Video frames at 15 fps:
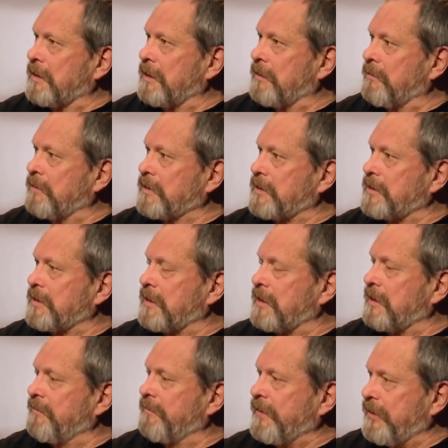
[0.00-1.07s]
it was
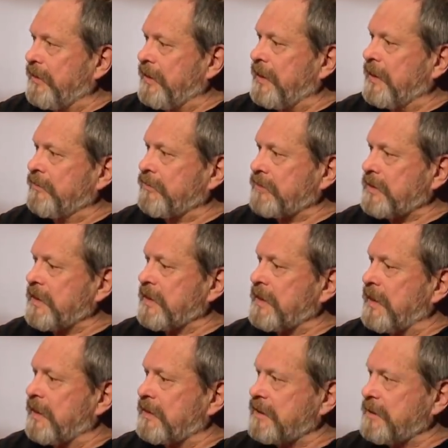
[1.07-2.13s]
very interesting
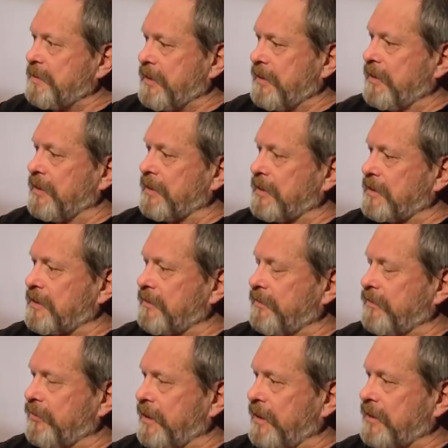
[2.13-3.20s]
that experience
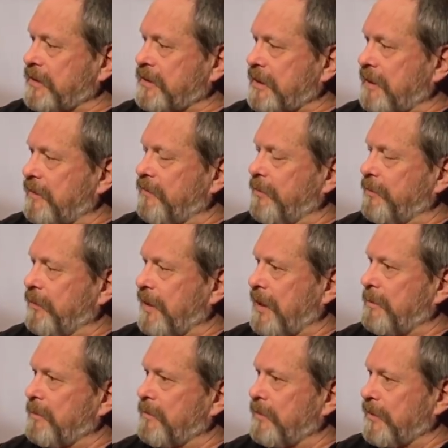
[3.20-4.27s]
of trying to solve the
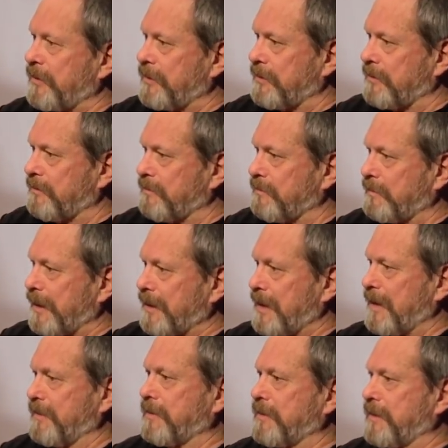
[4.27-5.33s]
problem when your main
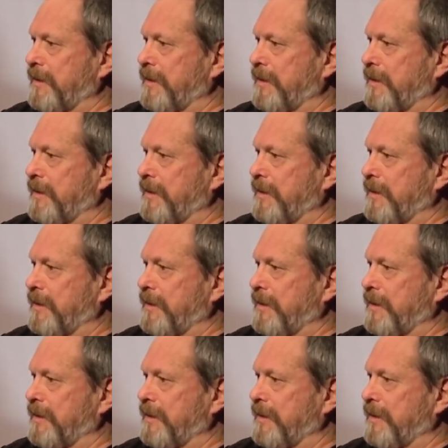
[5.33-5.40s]
actor